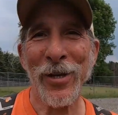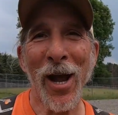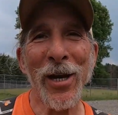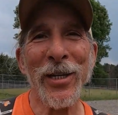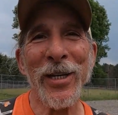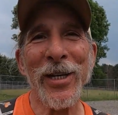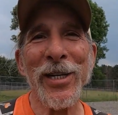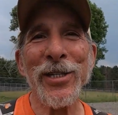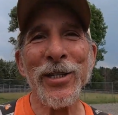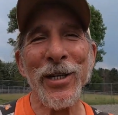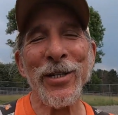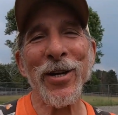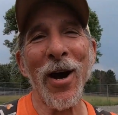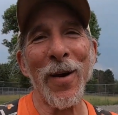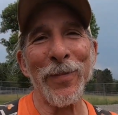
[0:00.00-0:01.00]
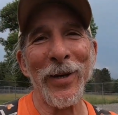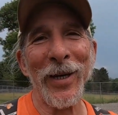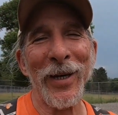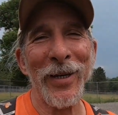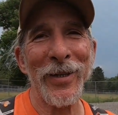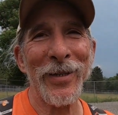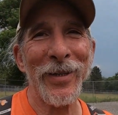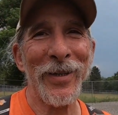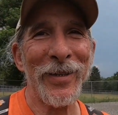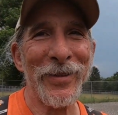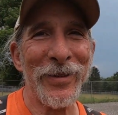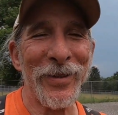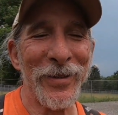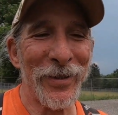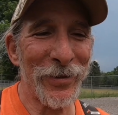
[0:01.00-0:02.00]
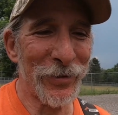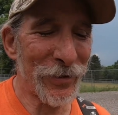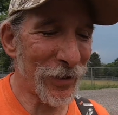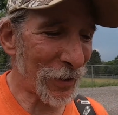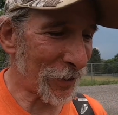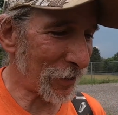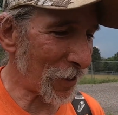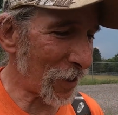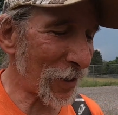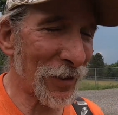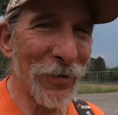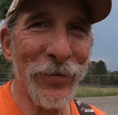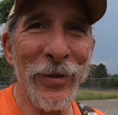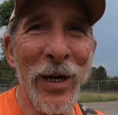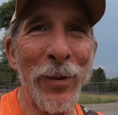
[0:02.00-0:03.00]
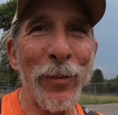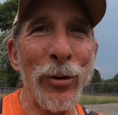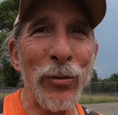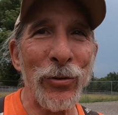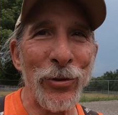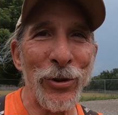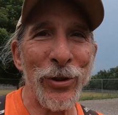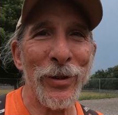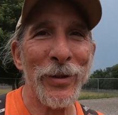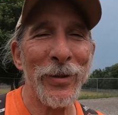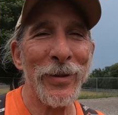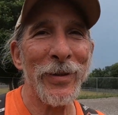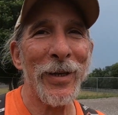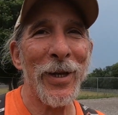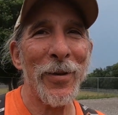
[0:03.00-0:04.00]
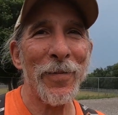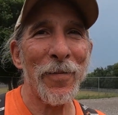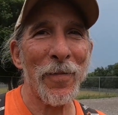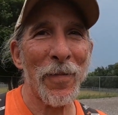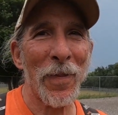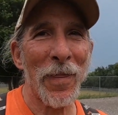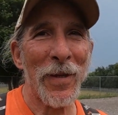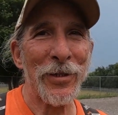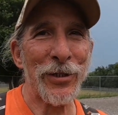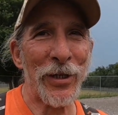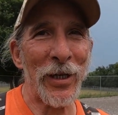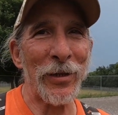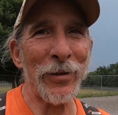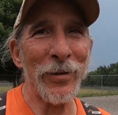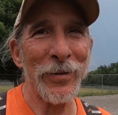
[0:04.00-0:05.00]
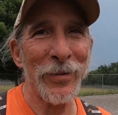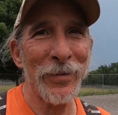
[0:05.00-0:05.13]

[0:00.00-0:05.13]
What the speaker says: not an easy topic. There's a lot of taboos still.